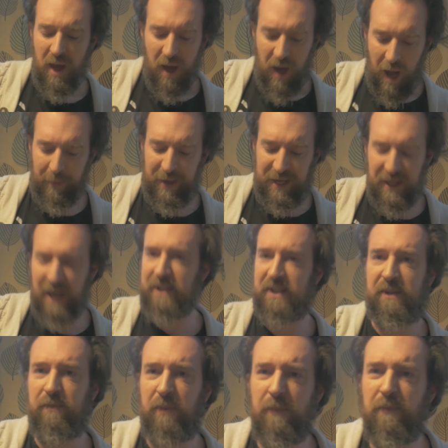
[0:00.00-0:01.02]
I mean,
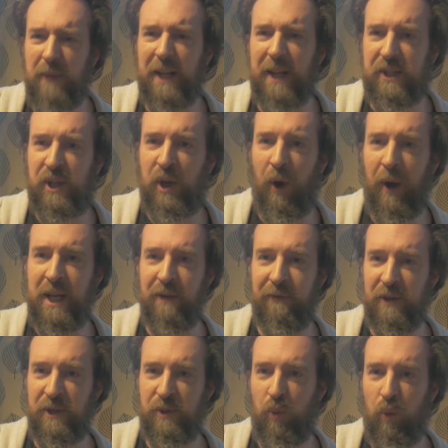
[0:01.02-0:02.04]
that's kind of
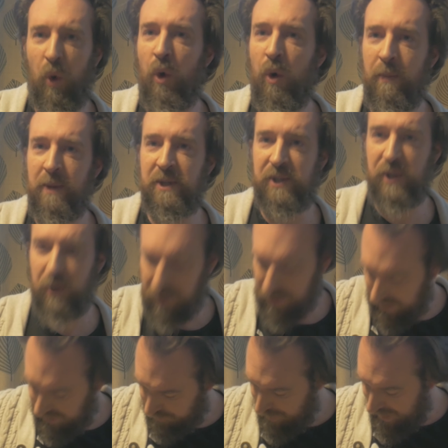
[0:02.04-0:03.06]
as warm as you could
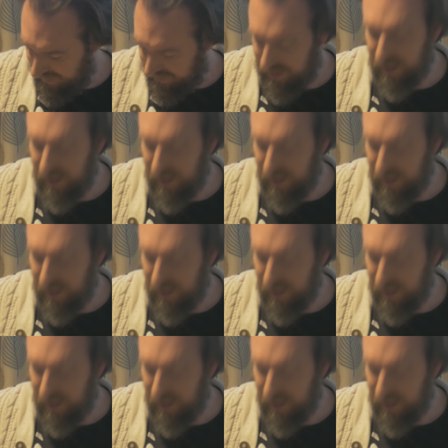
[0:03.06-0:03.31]
expect